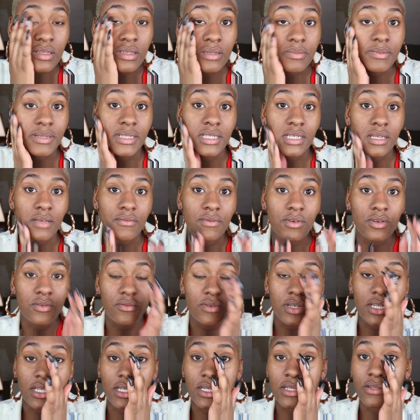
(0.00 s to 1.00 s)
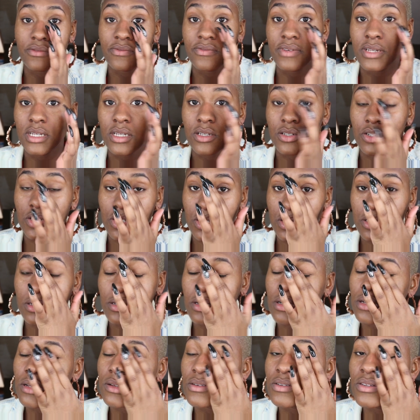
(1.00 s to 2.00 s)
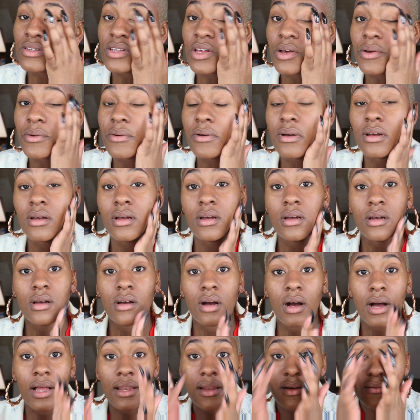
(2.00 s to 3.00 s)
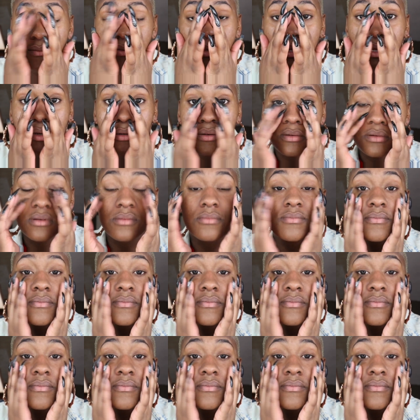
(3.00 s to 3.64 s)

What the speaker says: It's meant to give you a really good finish, so I loved it.